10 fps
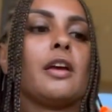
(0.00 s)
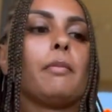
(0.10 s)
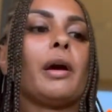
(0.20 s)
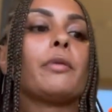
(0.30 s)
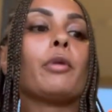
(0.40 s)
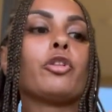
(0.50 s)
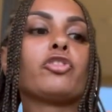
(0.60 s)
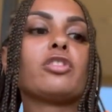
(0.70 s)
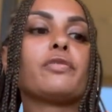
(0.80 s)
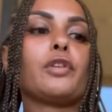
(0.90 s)
My
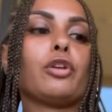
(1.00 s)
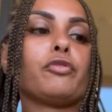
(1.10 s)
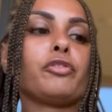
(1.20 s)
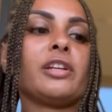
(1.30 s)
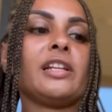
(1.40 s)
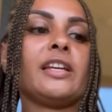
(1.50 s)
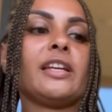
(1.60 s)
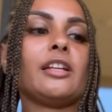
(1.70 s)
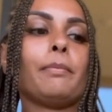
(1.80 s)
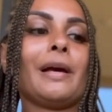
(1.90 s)
emotions flow freely
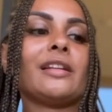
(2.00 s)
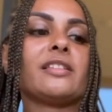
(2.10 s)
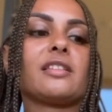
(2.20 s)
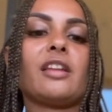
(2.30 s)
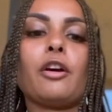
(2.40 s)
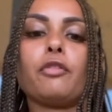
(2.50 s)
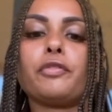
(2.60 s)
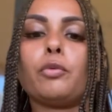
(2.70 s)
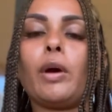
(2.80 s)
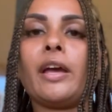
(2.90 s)
in a balanced and
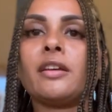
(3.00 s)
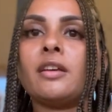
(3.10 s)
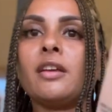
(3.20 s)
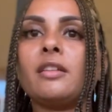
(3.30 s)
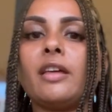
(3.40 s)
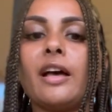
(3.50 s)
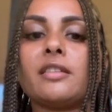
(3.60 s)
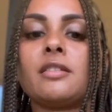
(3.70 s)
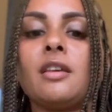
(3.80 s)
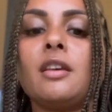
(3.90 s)
healthy way.
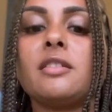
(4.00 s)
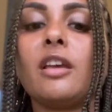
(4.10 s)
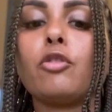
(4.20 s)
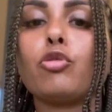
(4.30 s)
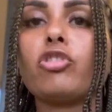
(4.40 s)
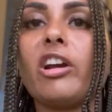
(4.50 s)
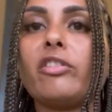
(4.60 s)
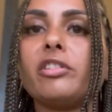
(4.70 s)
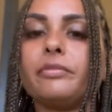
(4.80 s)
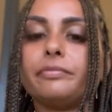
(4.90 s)
That's sacral
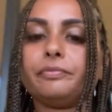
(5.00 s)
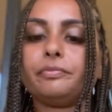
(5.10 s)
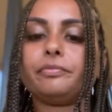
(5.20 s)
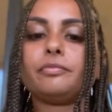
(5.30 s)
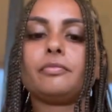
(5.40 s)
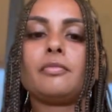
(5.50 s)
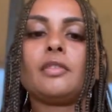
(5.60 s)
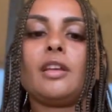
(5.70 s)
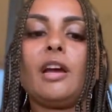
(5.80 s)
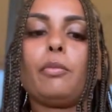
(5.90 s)
chakra.
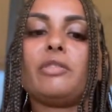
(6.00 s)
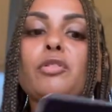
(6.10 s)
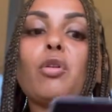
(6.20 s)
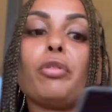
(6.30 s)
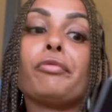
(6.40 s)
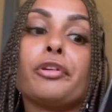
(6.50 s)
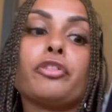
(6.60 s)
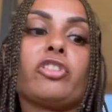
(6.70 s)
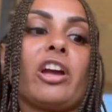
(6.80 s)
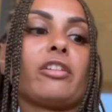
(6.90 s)
And we've got the root
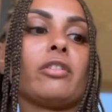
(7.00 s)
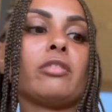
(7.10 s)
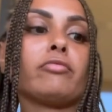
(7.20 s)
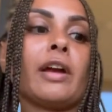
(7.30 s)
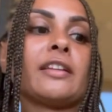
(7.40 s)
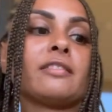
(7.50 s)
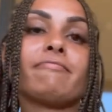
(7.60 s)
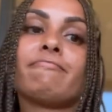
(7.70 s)
chakra, red.